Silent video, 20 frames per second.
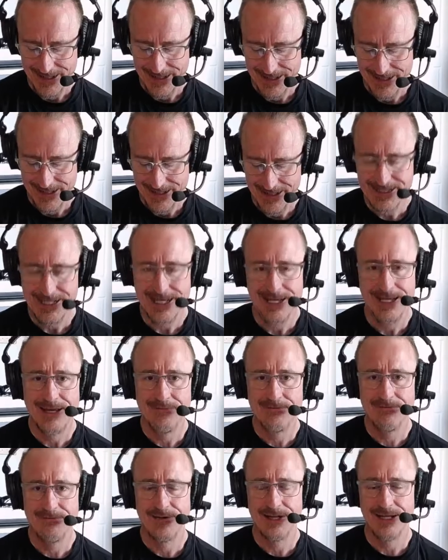It's
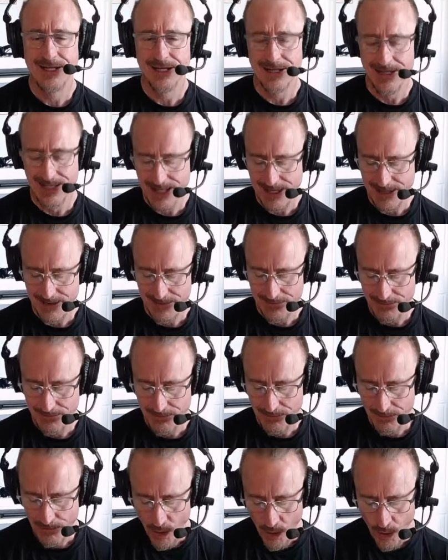infinitely
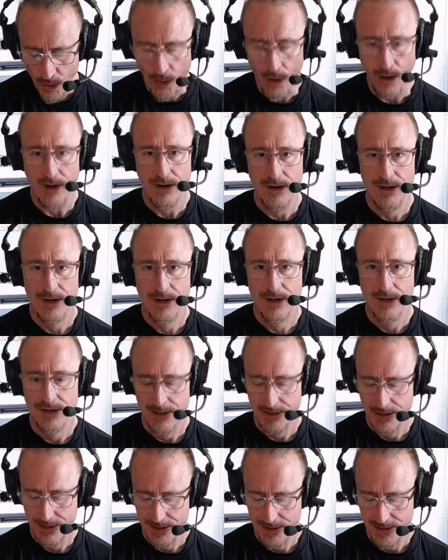more
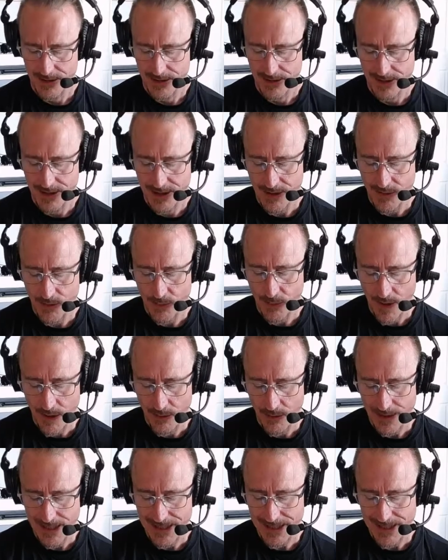than what
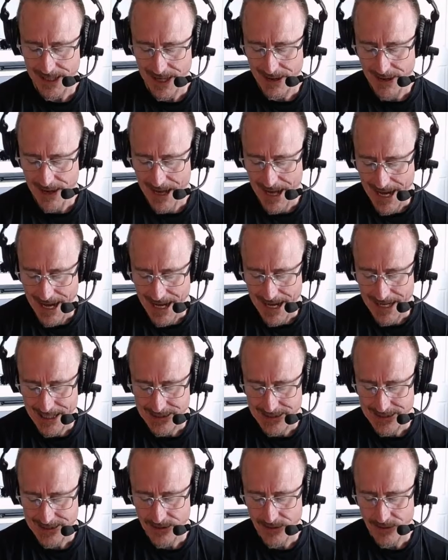we can
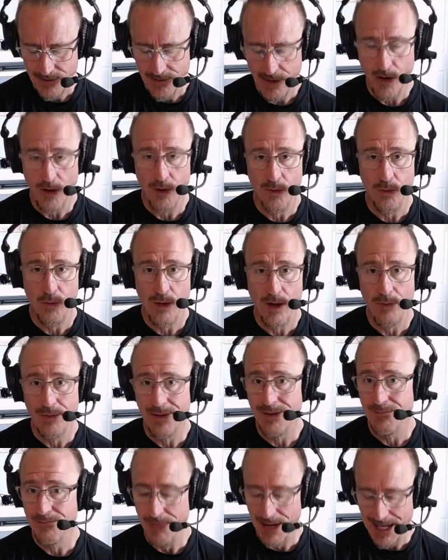ask or what we
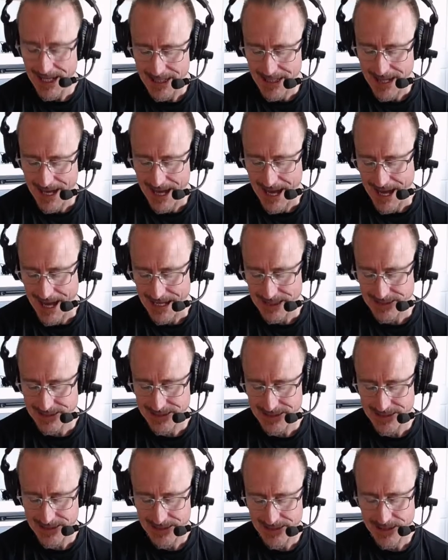might
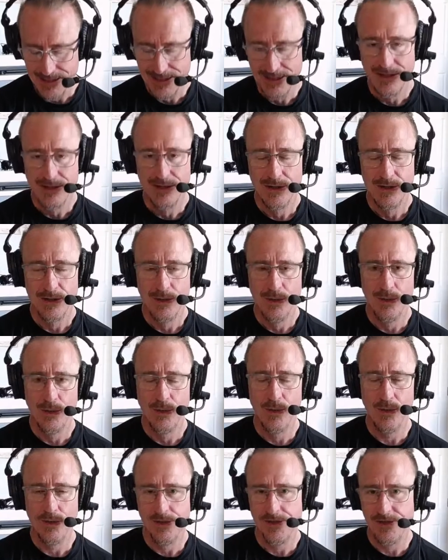ask
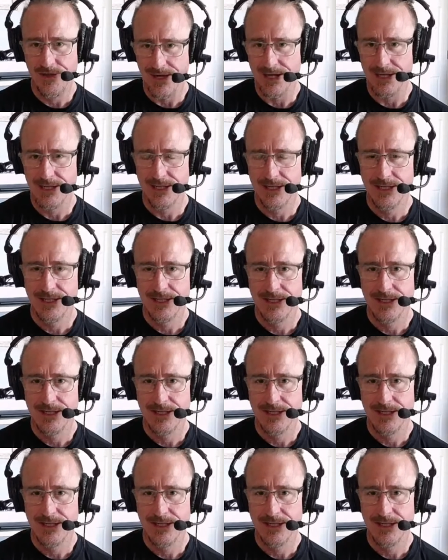or think.